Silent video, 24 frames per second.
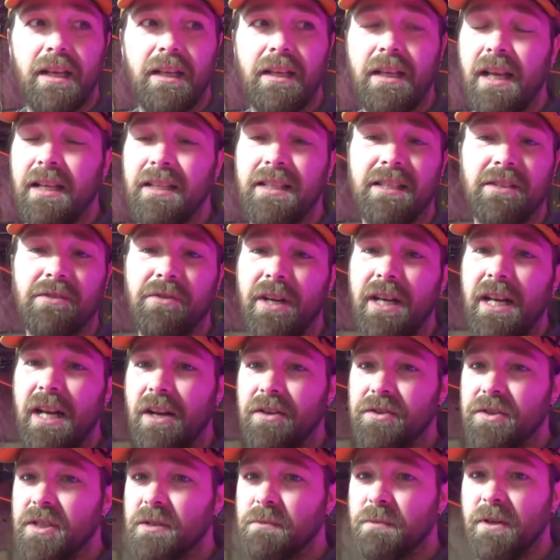his
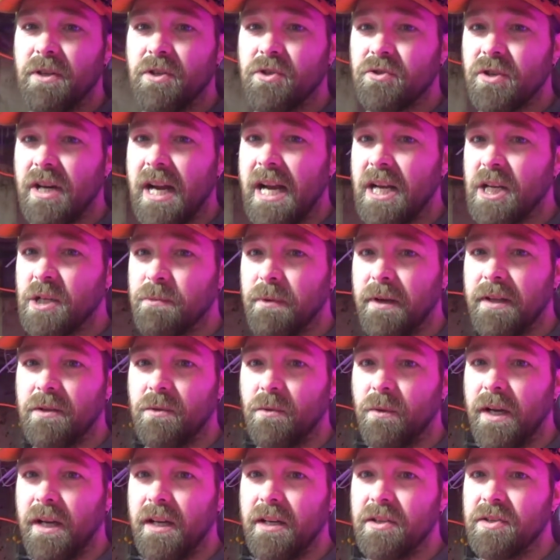greenhouse has been trashed by
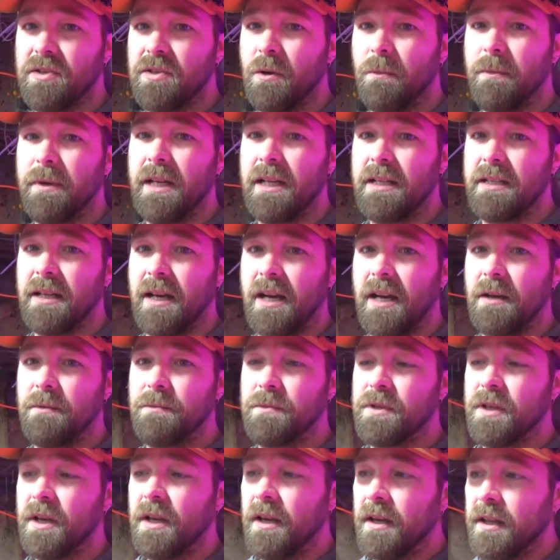the wind so many
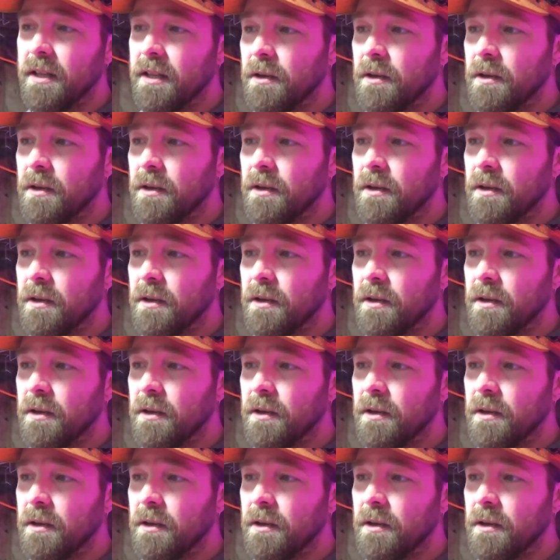times